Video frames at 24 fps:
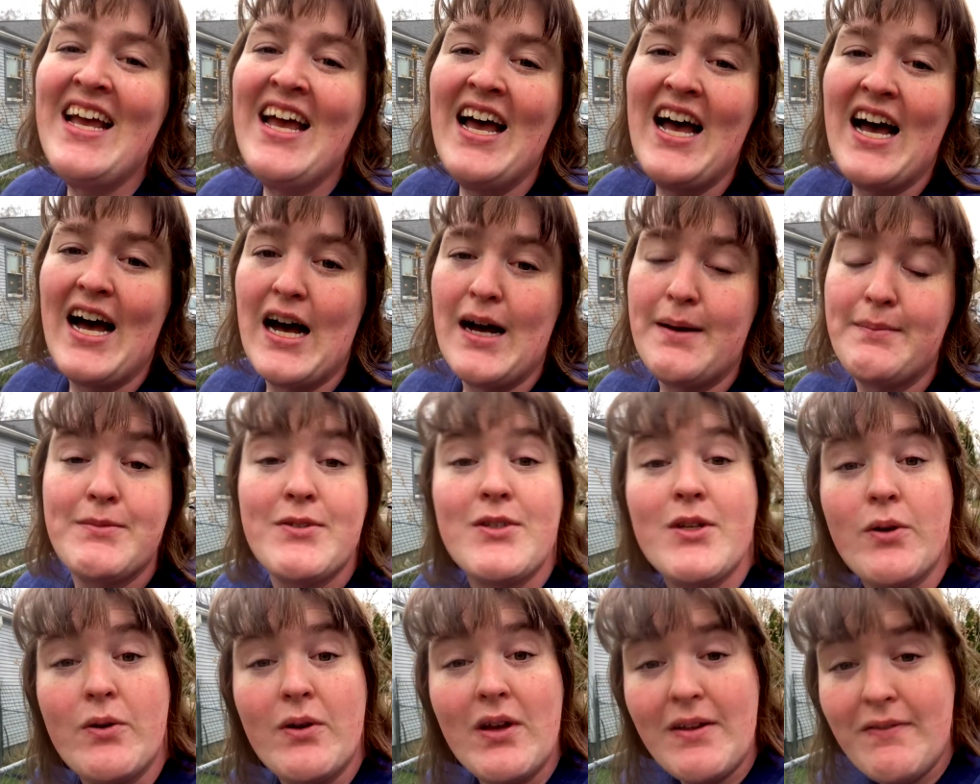Um,
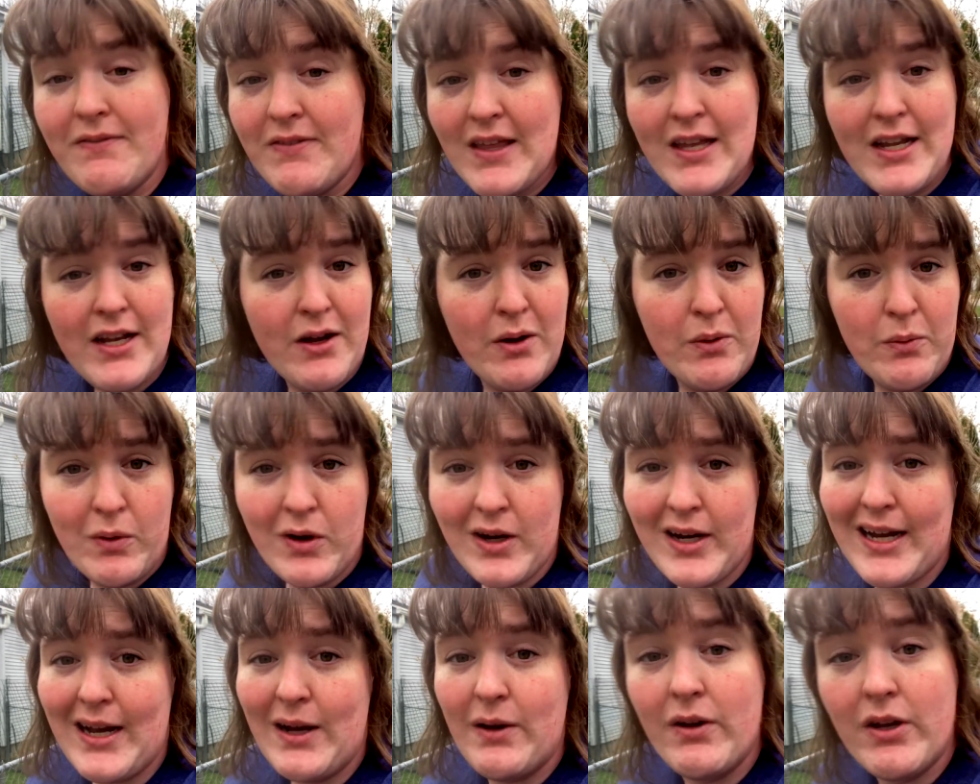so if they don't
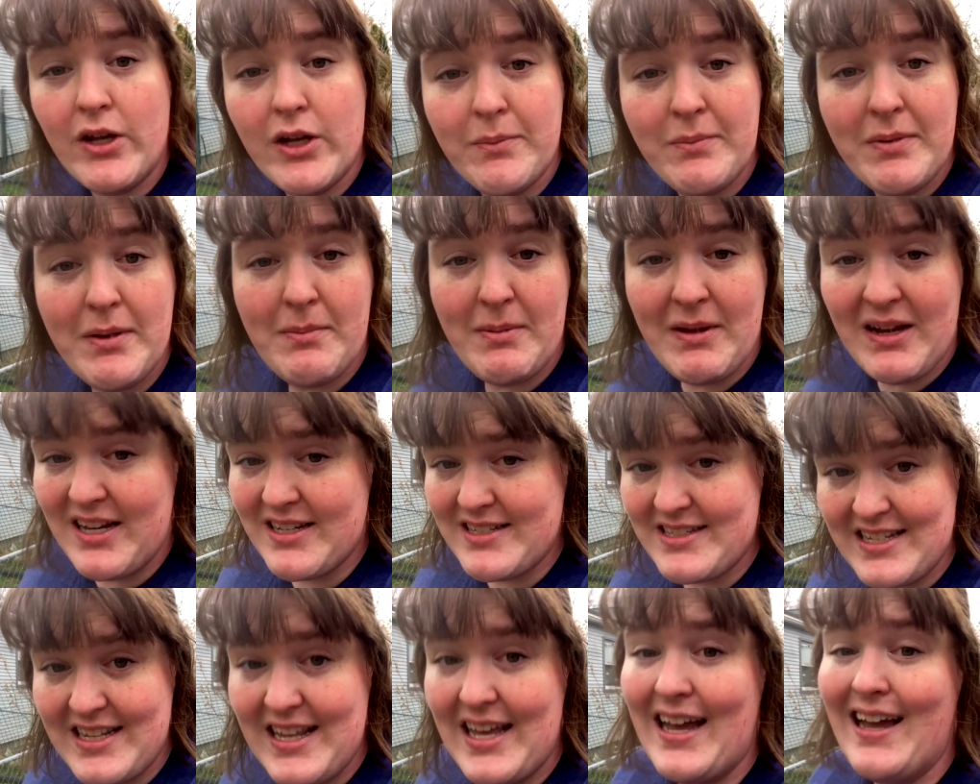work out, it could be because
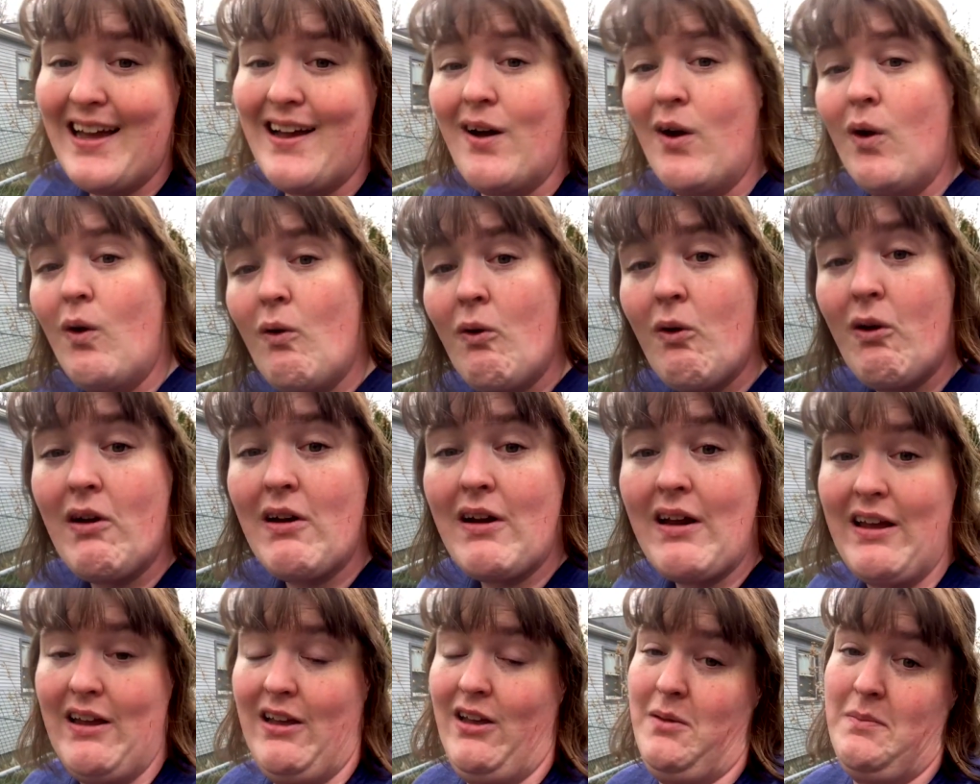of that, or
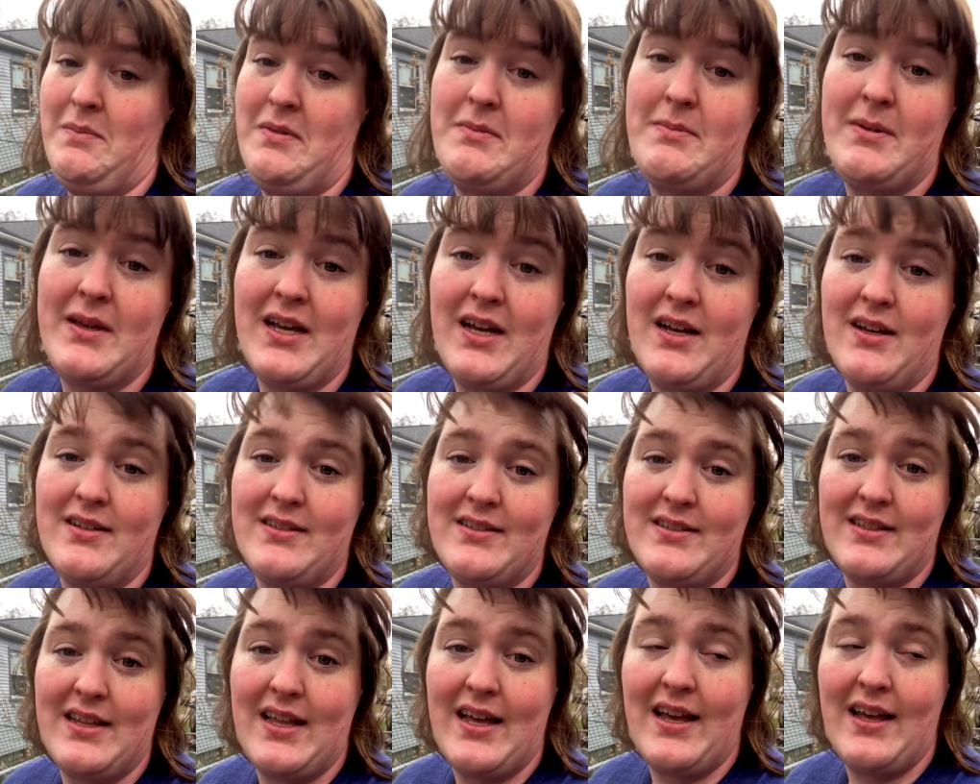it could be because
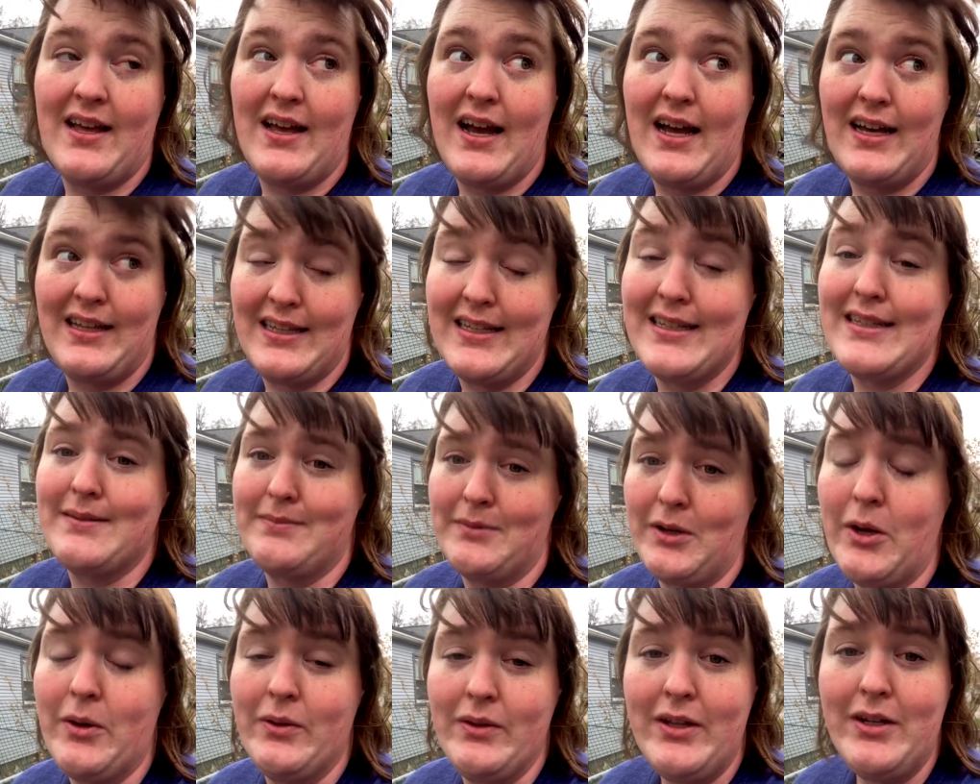that I let them
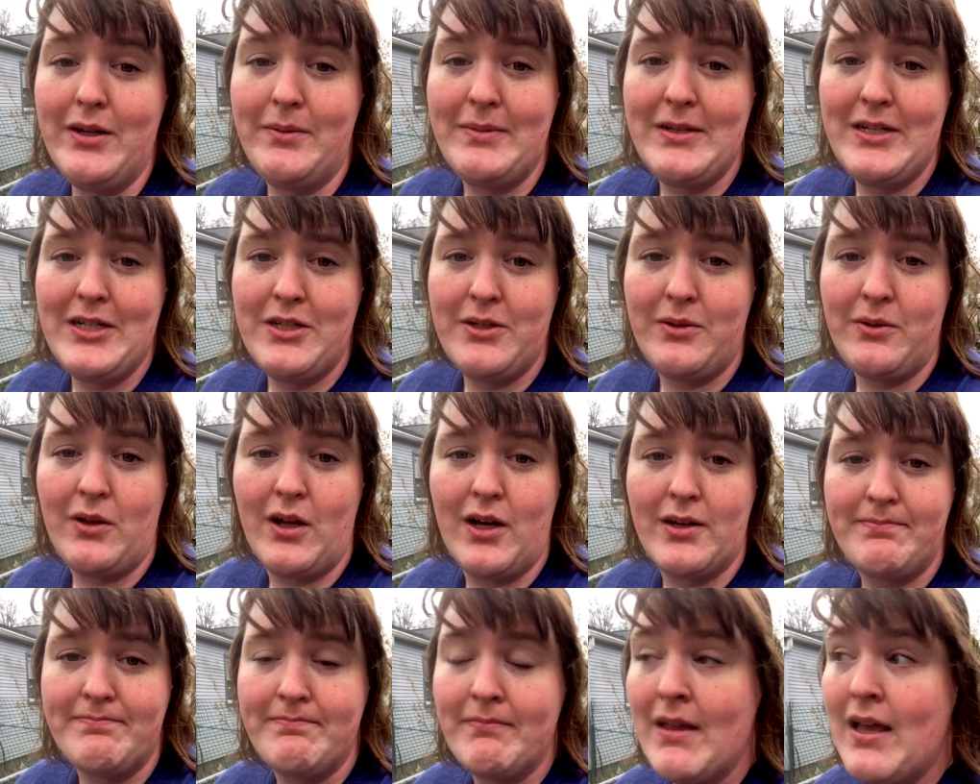go a little bit too
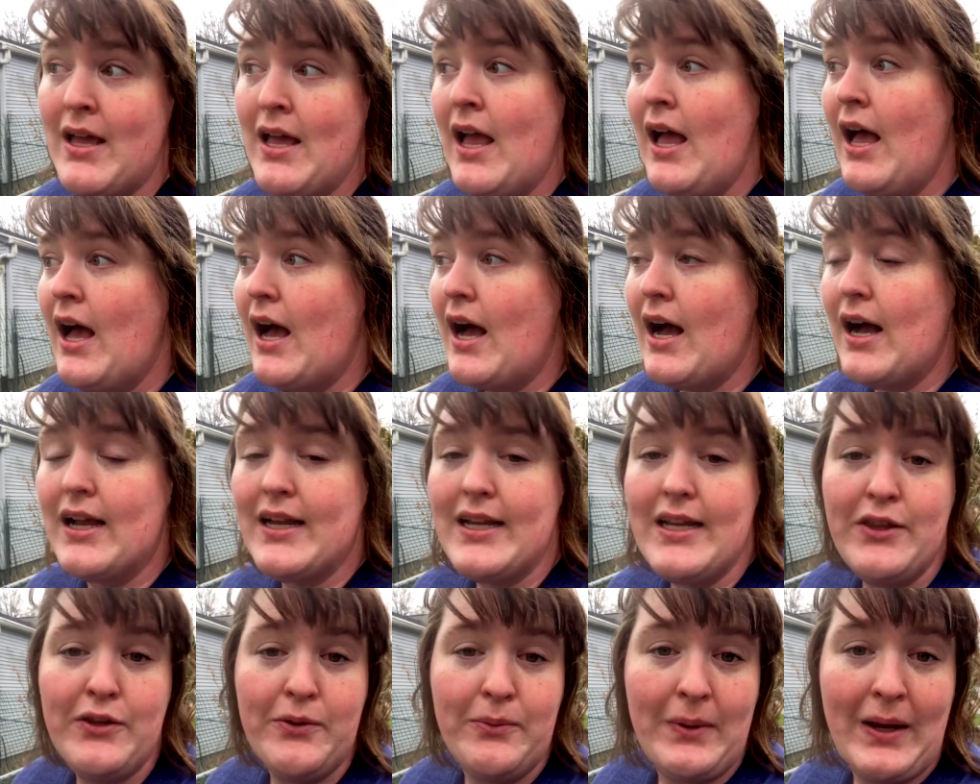long. Uh,
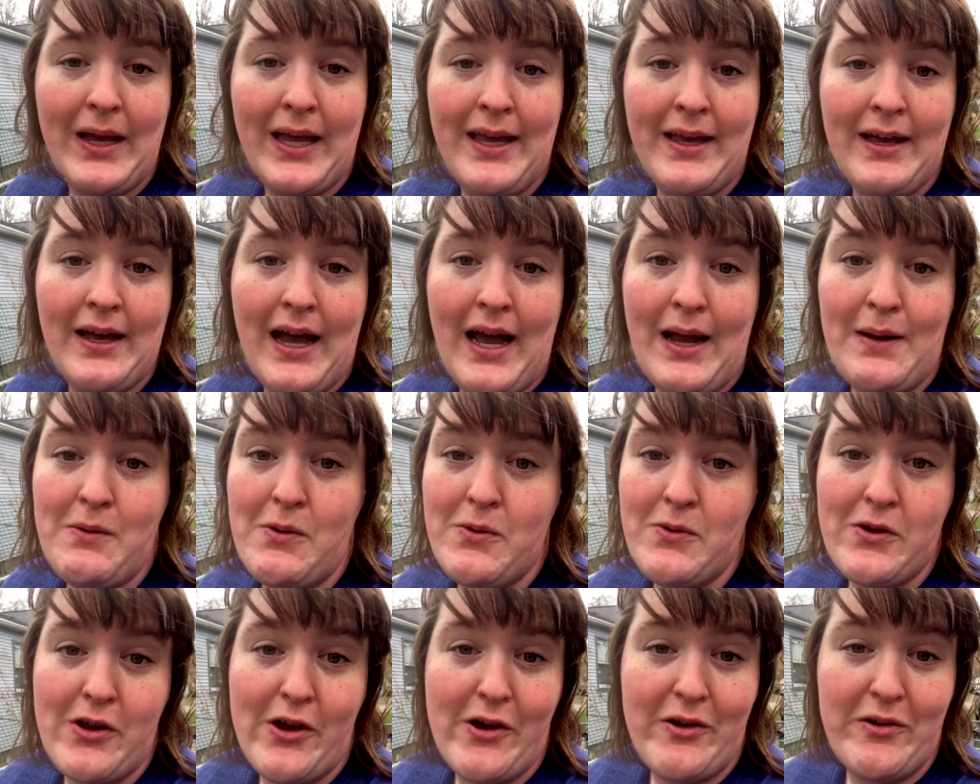either way, I
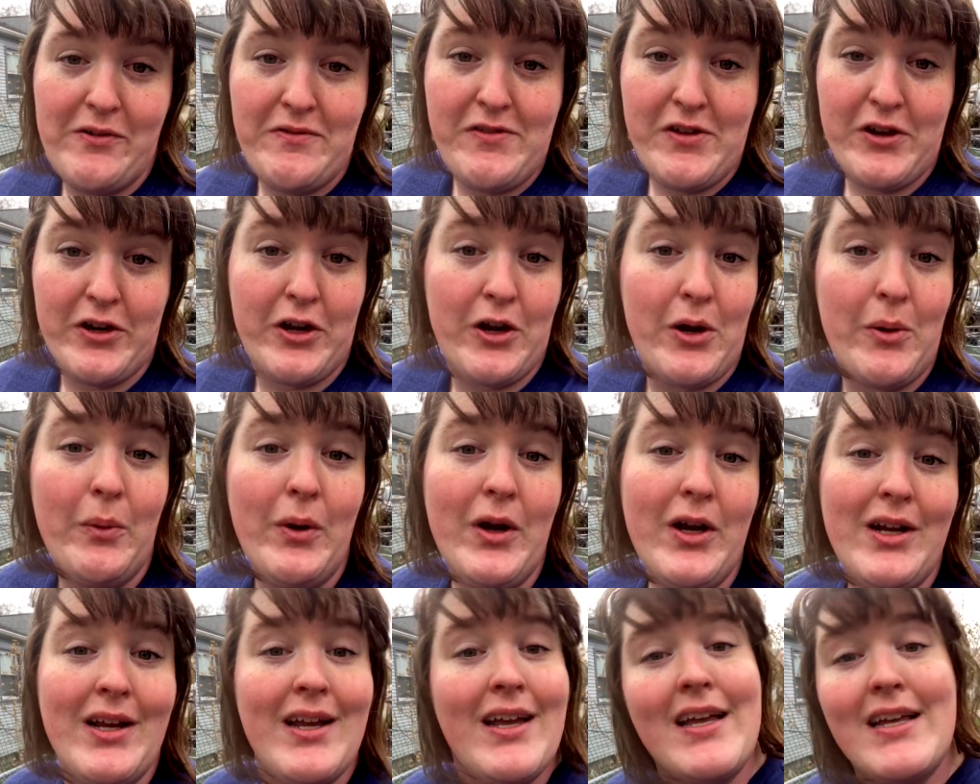won't know if they're gonna
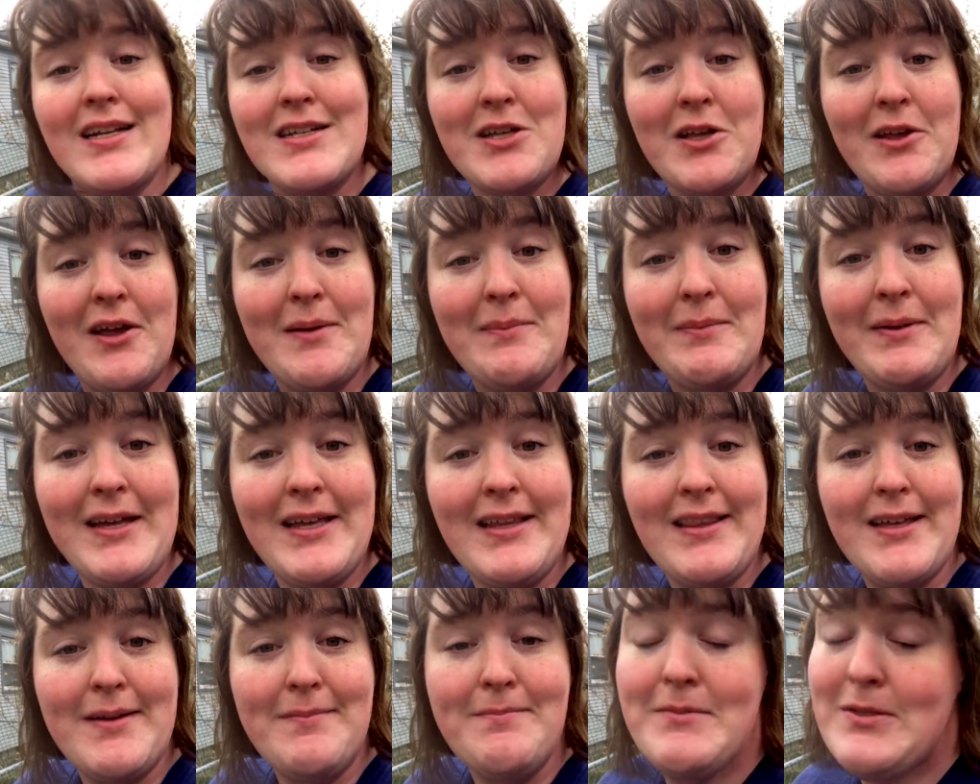work until I plant
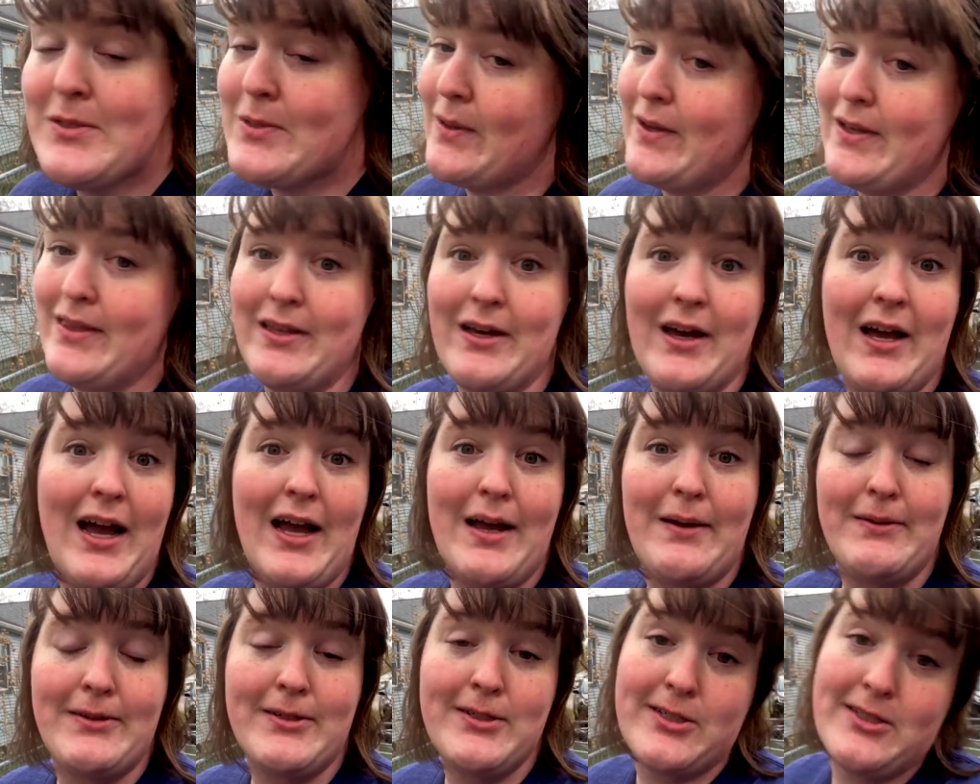them. So I thought I
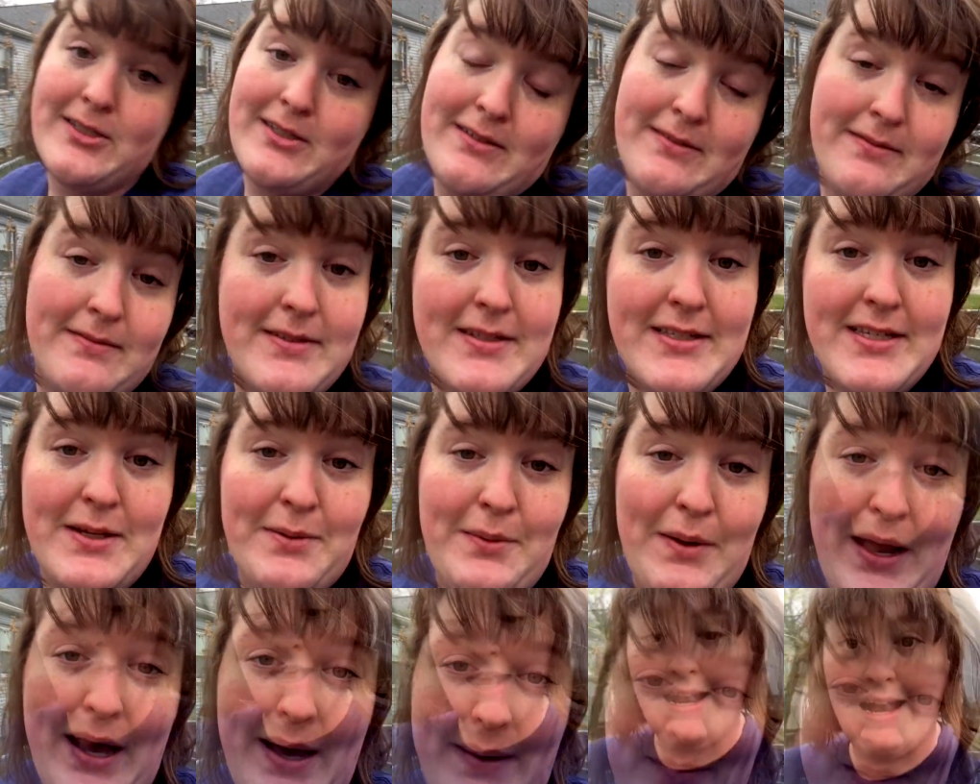would just see
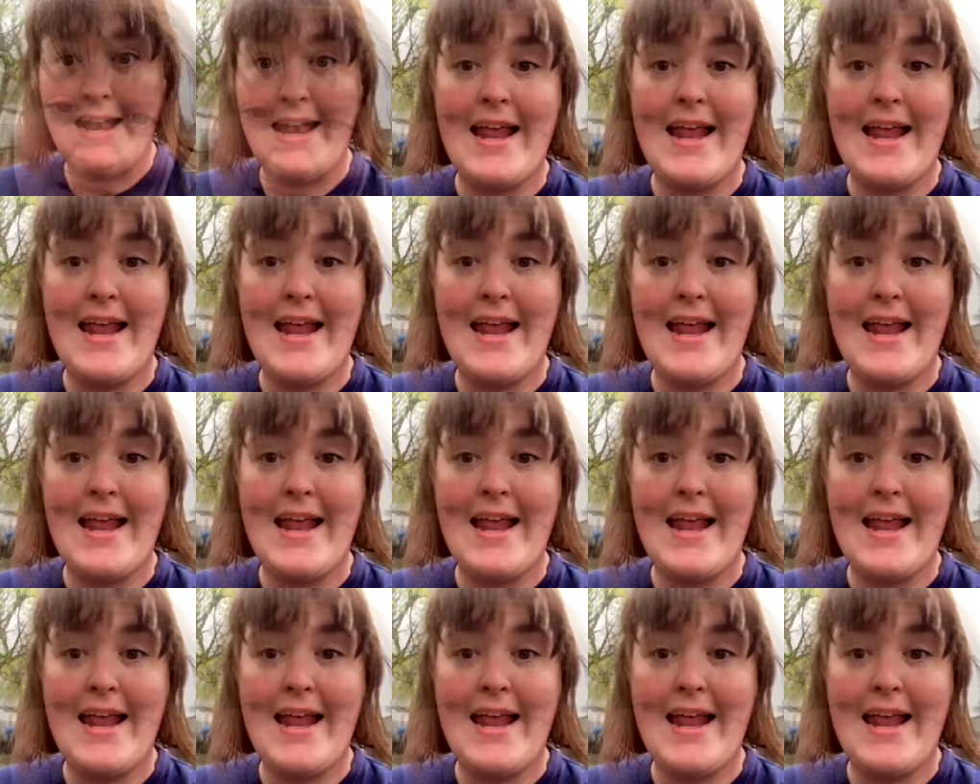what happens.